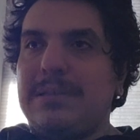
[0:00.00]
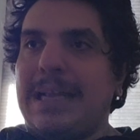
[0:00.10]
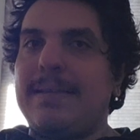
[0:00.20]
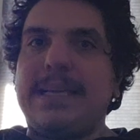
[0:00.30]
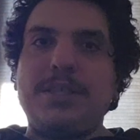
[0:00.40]

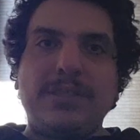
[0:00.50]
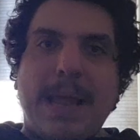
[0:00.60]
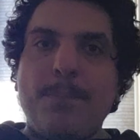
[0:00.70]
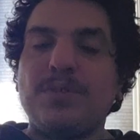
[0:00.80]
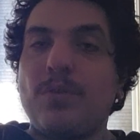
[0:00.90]
that
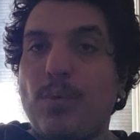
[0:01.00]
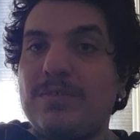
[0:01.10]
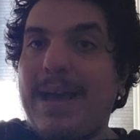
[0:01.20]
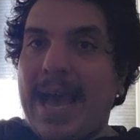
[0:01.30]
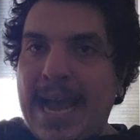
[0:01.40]
person
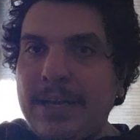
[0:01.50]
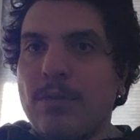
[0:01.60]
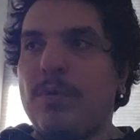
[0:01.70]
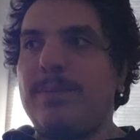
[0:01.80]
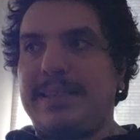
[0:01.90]
was my
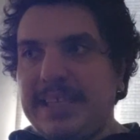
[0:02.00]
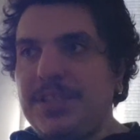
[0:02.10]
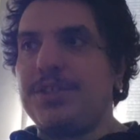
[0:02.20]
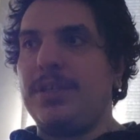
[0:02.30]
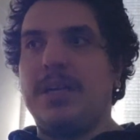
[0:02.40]
idol, was my
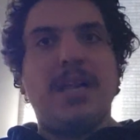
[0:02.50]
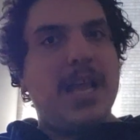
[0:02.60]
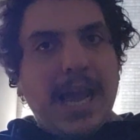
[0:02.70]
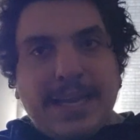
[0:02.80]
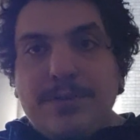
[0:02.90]
teacher.
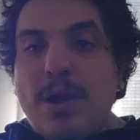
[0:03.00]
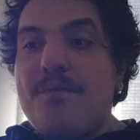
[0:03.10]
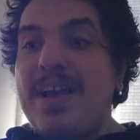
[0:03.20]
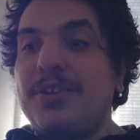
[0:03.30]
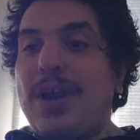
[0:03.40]
I need to
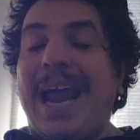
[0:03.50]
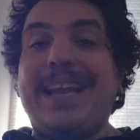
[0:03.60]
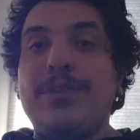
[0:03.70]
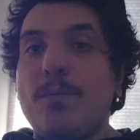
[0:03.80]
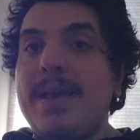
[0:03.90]
avenge her. I
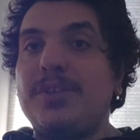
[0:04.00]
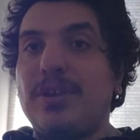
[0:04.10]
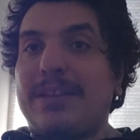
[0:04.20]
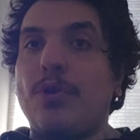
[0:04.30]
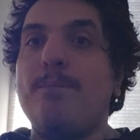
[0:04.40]
need to make
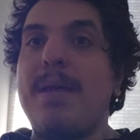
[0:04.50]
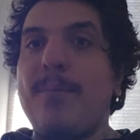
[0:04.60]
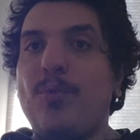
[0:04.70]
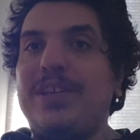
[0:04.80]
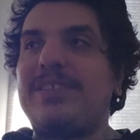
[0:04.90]
sure that her
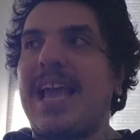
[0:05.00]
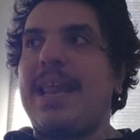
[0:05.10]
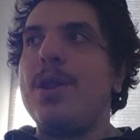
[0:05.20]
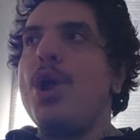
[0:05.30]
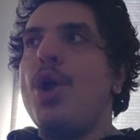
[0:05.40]
memories
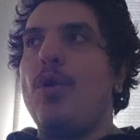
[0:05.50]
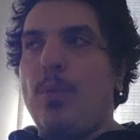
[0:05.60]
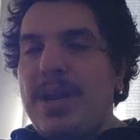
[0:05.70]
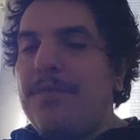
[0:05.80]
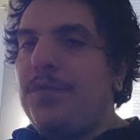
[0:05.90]
and her
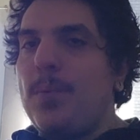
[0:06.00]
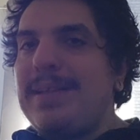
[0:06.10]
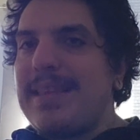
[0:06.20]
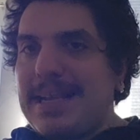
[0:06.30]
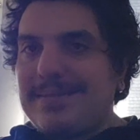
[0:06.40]
way of
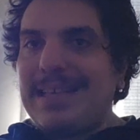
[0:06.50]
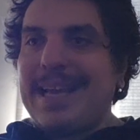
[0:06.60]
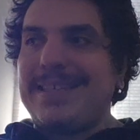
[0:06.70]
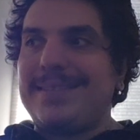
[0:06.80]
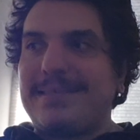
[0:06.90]
doing things
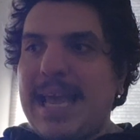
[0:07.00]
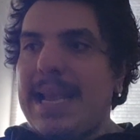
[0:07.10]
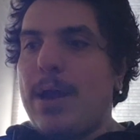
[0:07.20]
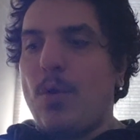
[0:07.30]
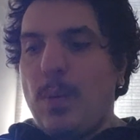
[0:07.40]
is
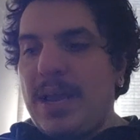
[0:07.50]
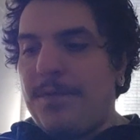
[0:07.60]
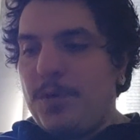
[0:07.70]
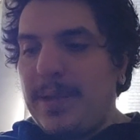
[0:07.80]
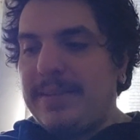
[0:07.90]
staying. Her way
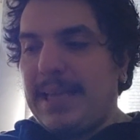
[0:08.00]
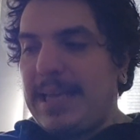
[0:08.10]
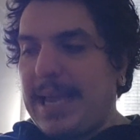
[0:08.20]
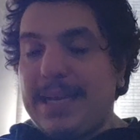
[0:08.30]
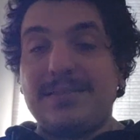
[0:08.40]
of doing
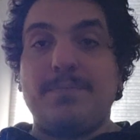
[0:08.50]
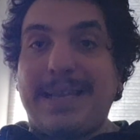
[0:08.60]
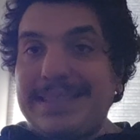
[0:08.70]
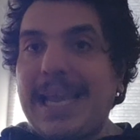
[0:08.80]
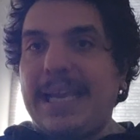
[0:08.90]
things is
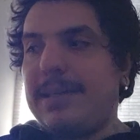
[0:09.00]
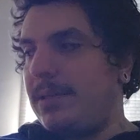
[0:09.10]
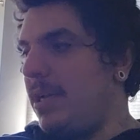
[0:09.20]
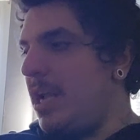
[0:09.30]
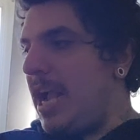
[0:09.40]
maintained.
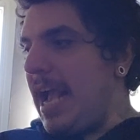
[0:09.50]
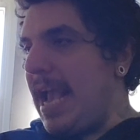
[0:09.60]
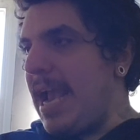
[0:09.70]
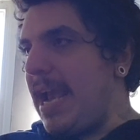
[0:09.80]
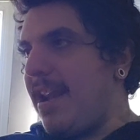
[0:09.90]

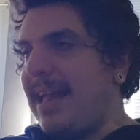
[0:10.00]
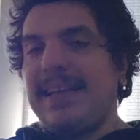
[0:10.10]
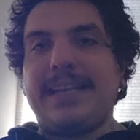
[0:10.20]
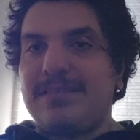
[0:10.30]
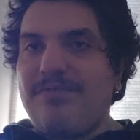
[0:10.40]
And I
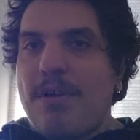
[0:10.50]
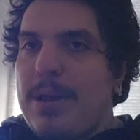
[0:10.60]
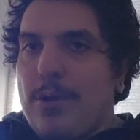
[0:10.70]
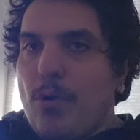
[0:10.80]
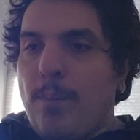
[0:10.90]
think it's
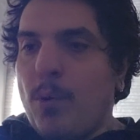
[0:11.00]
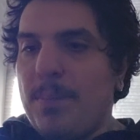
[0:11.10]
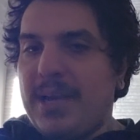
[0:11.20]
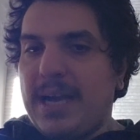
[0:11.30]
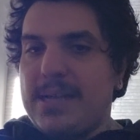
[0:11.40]
very noble
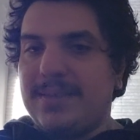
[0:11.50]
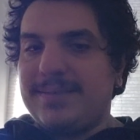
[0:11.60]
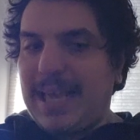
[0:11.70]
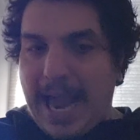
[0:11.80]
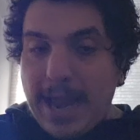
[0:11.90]
because